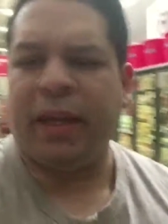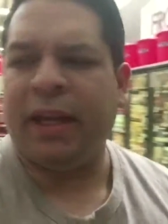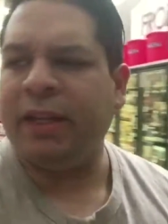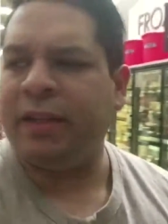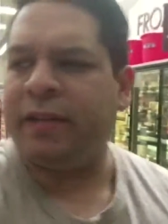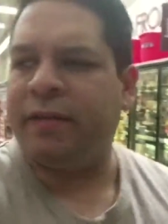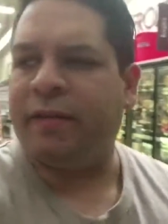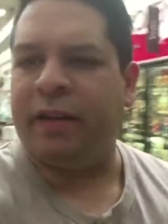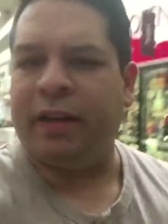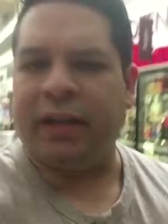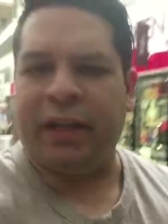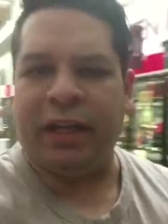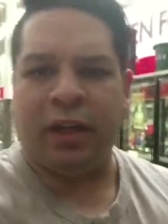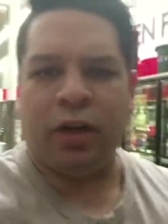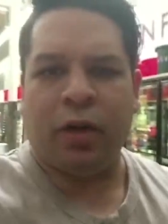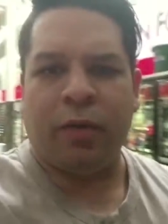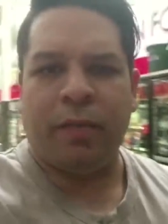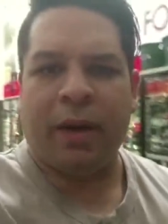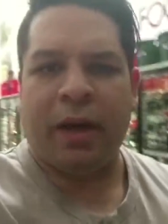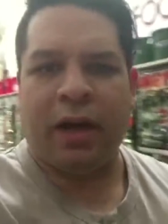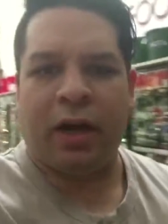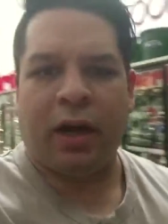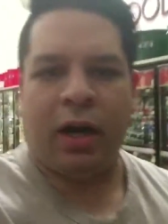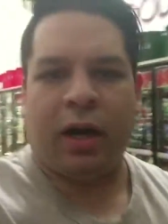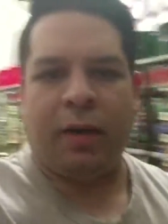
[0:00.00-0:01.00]
It's funny,
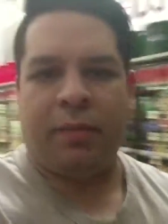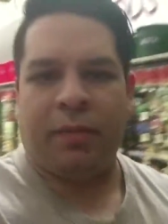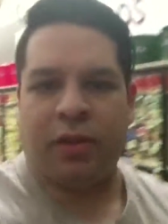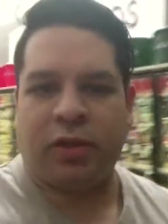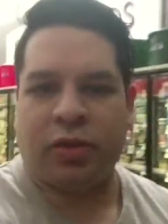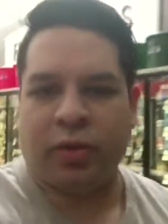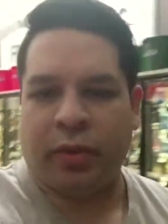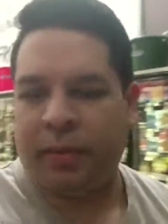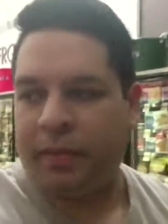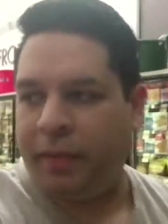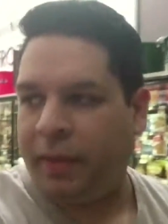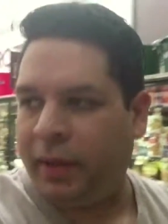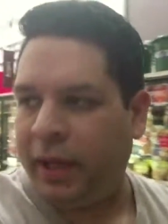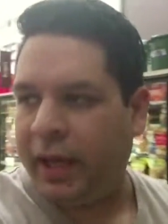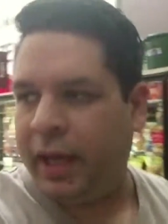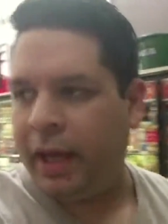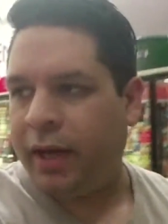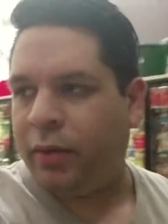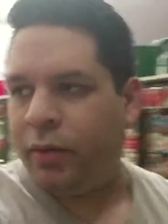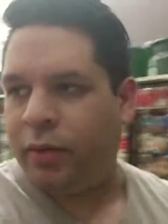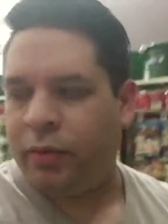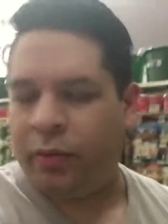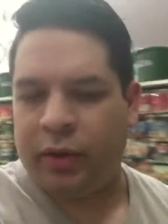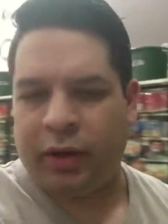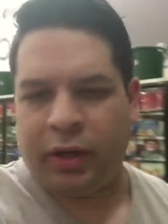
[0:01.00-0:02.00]
no matter how much we
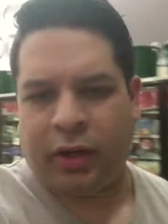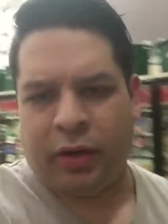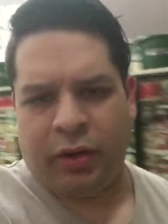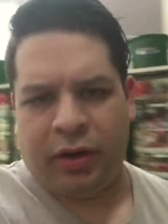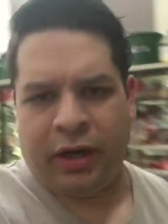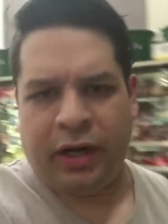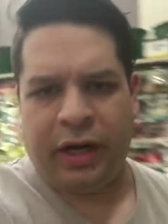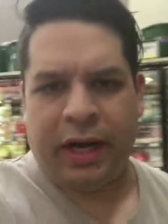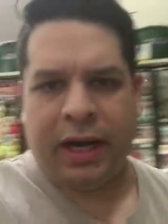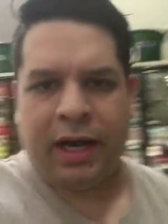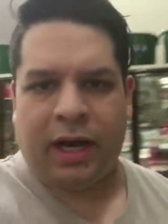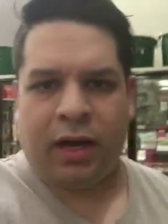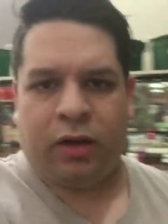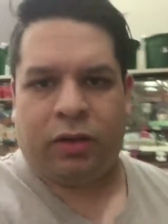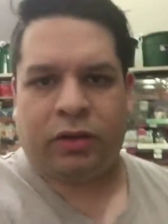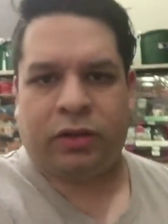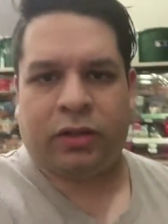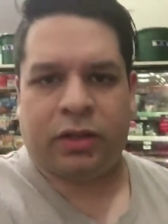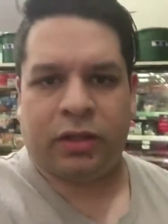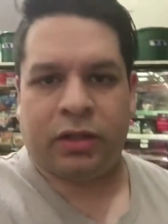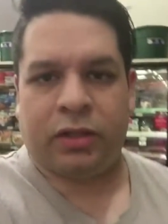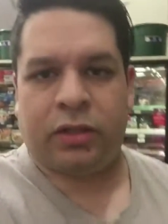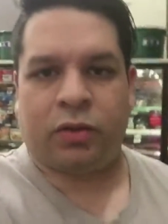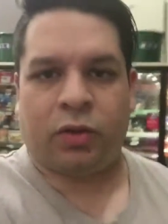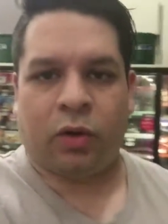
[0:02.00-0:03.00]
plan when we're going
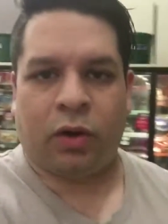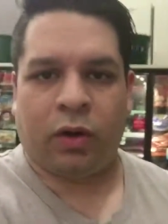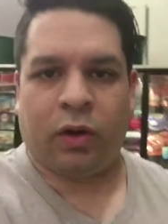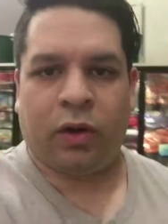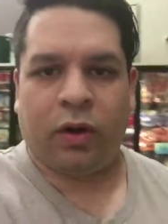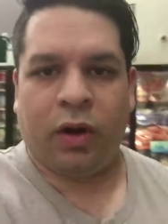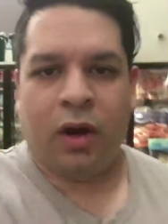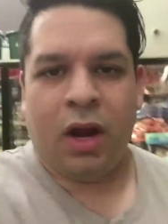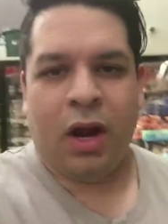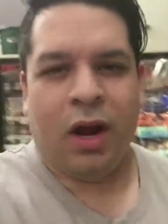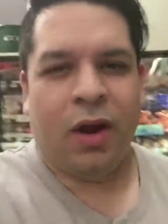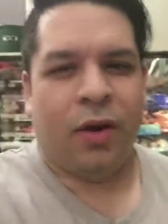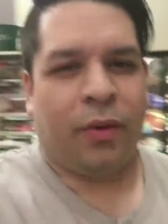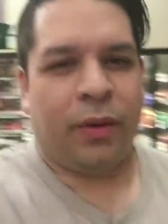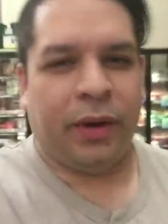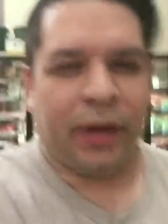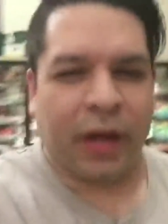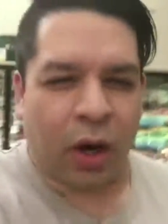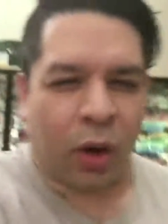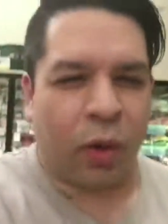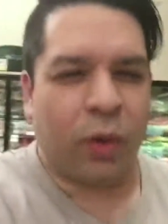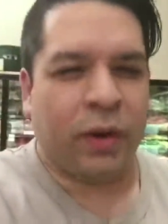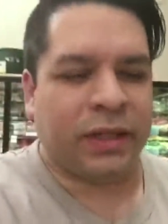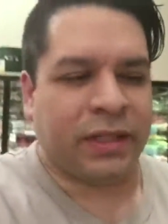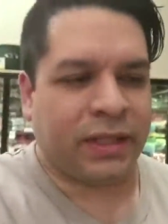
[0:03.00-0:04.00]
out to the store,
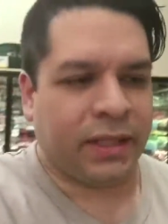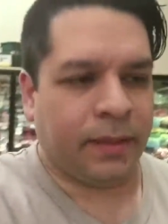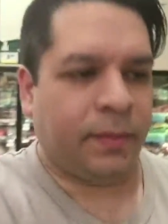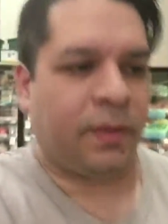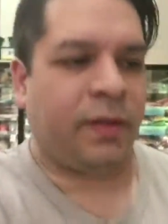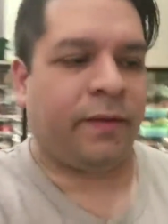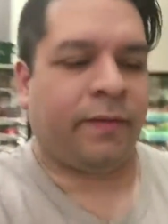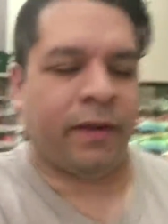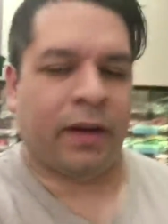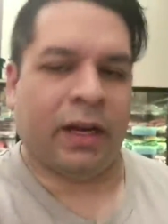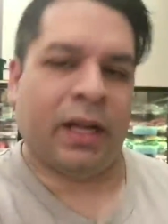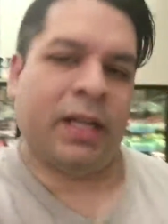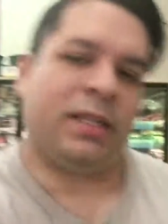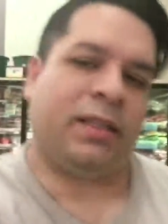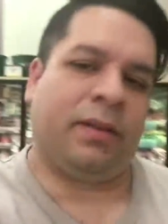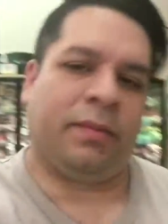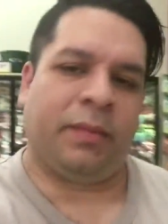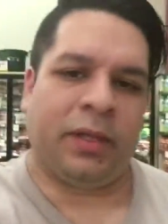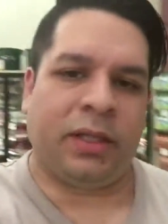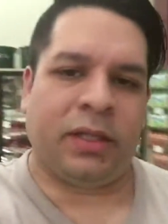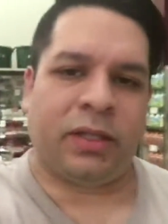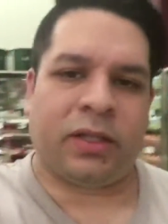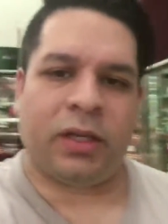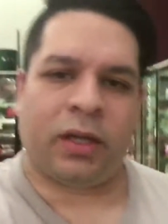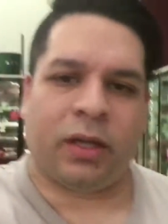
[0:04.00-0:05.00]
we always seem to forget
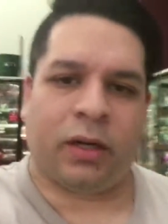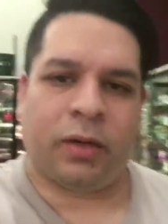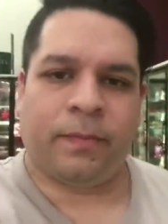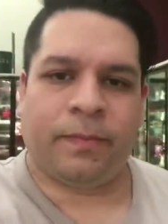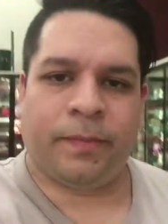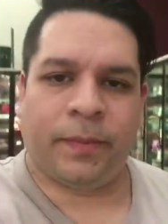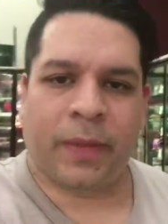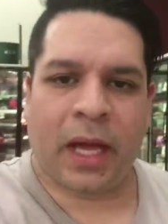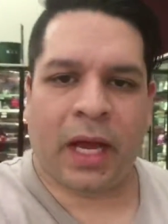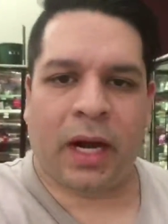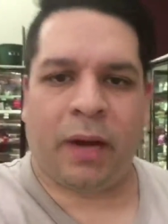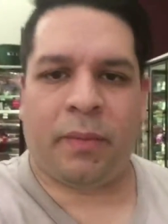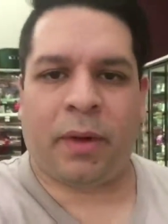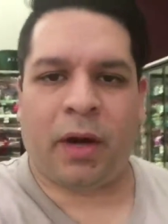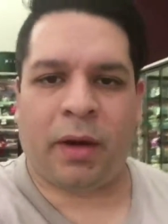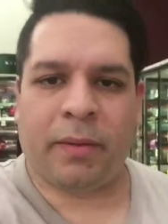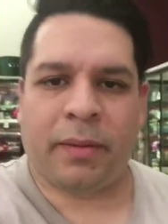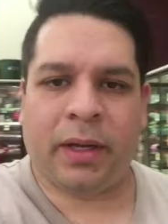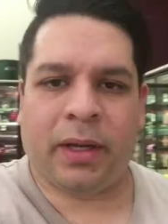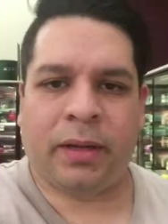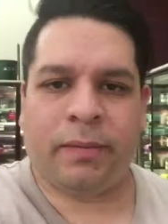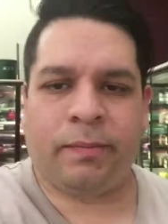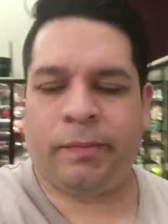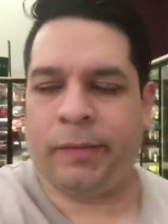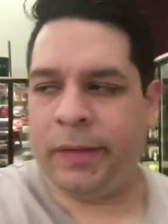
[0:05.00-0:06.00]
something. So,
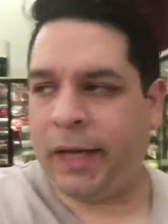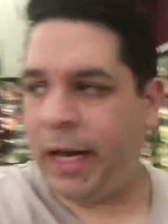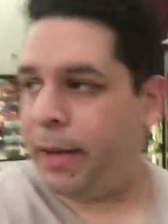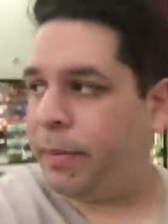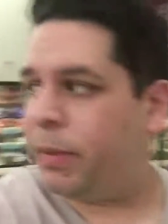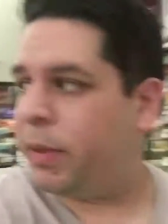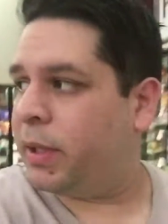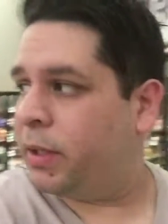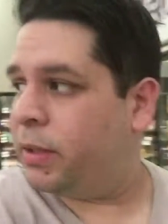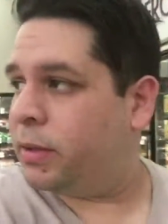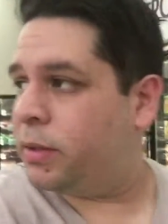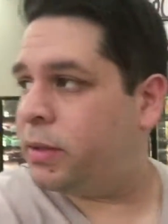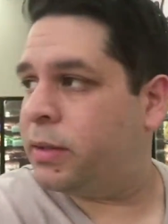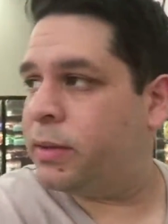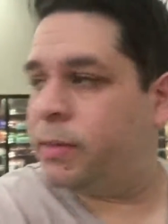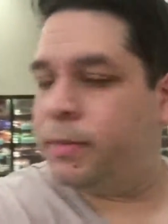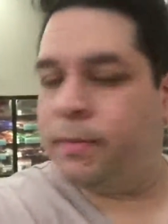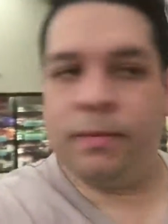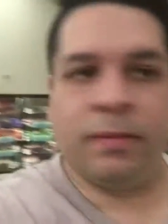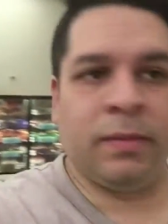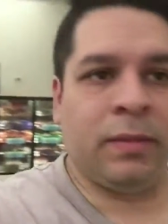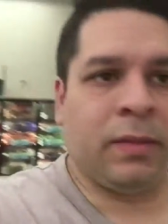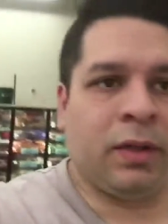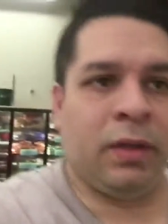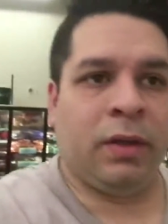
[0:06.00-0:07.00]
edamame, napkins,
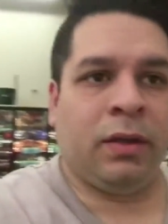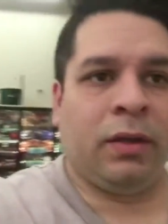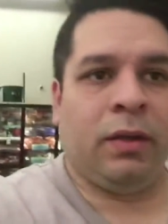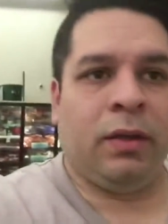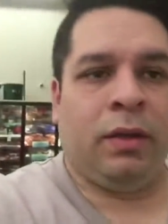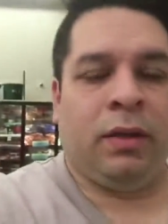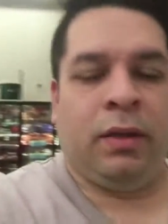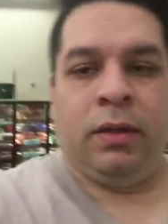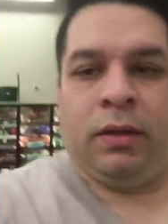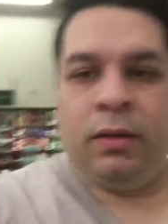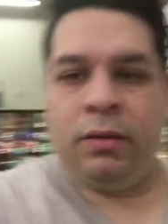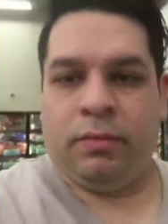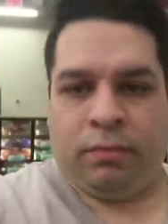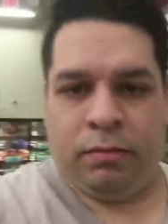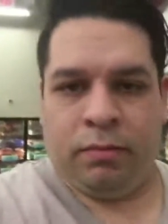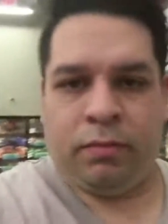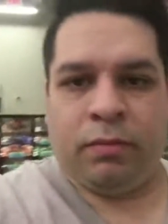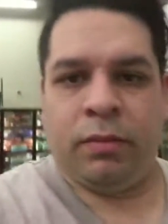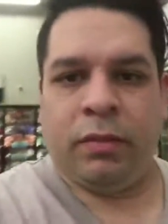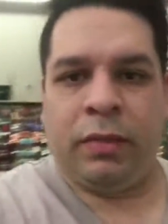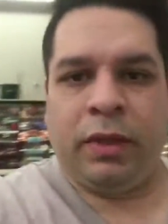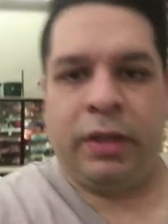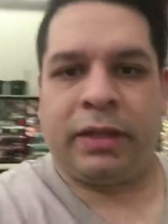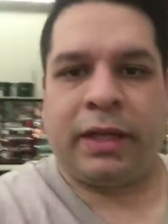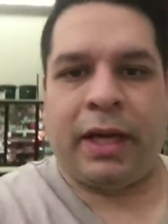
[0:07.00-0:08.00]

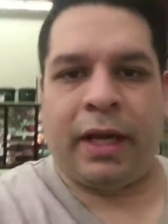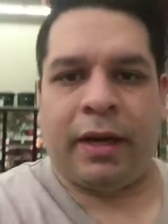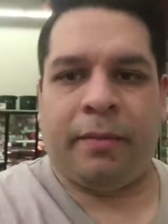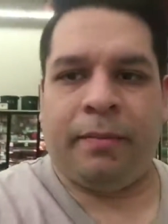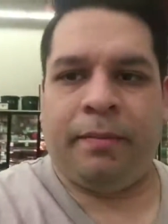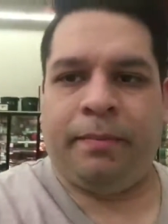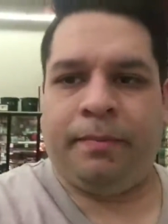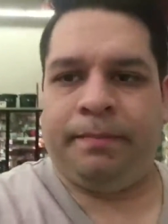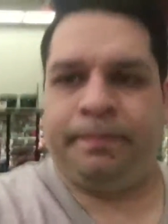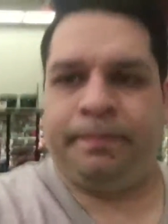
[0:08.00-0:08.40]
let's get them.